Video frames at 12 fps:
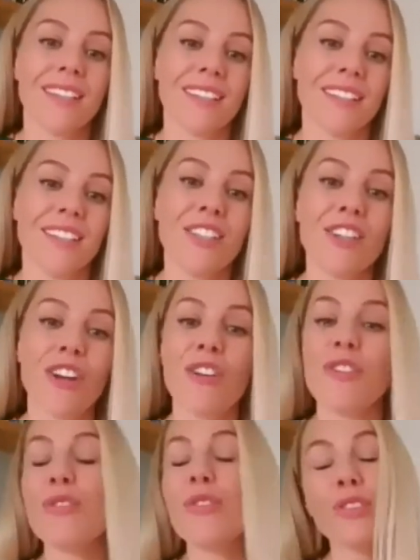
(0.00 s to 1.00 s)
You know,
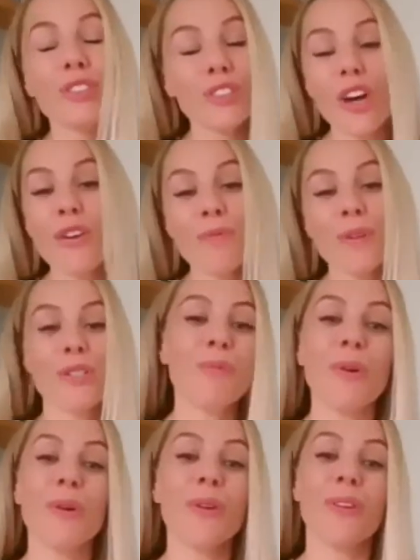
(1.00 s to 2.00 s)
you've got so much
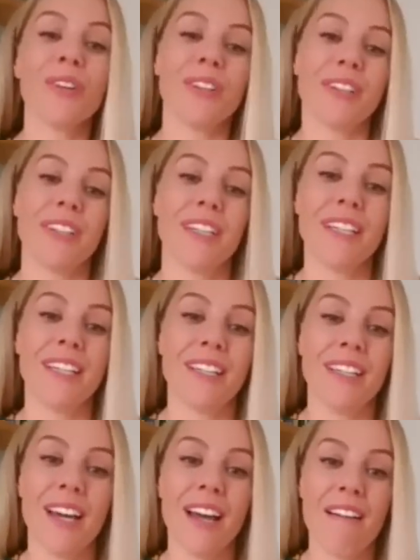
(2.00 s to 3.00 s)
more
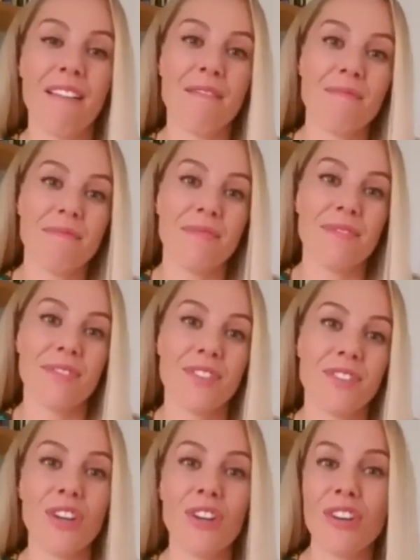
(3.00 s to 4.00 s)

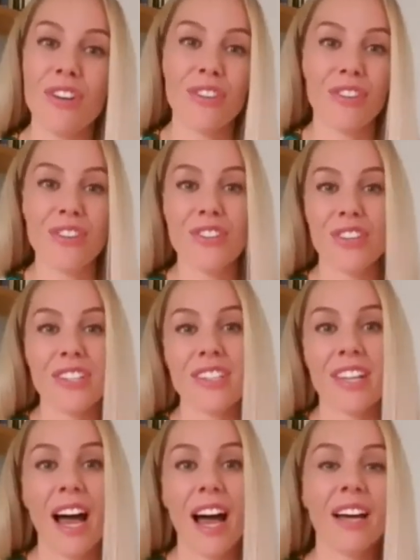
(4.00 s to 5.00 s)
to you than just
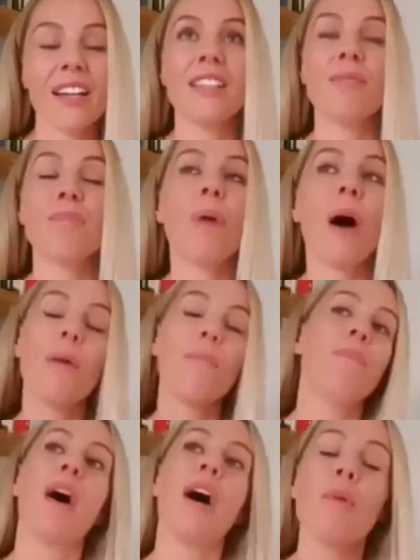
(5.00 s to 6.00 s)
that. And but
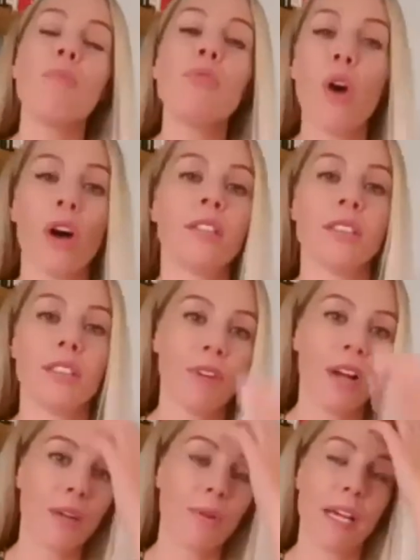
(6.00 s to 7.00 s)
I'm not
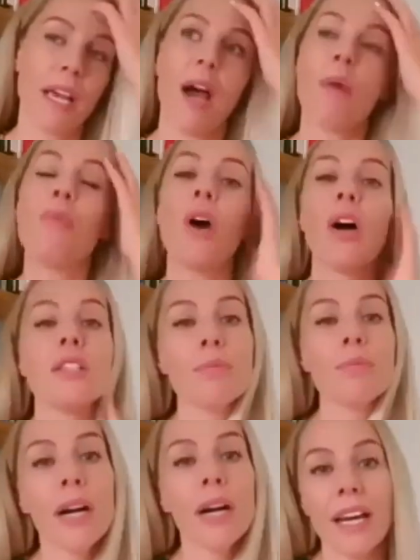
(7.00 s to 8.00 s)
undervaluing it, I'm not
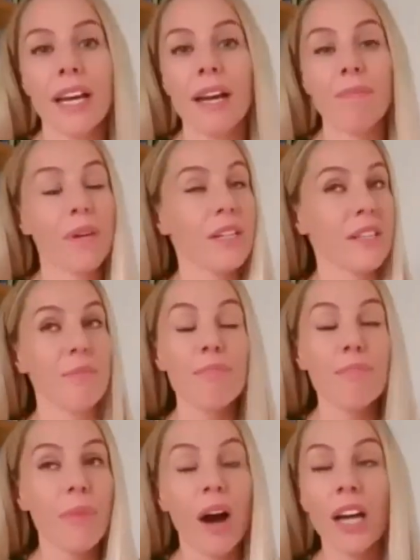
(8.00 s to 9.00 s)
undermining it, because
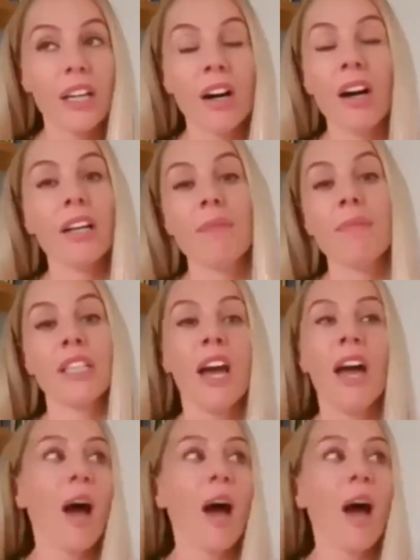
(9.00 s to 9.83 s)
I can't imagine.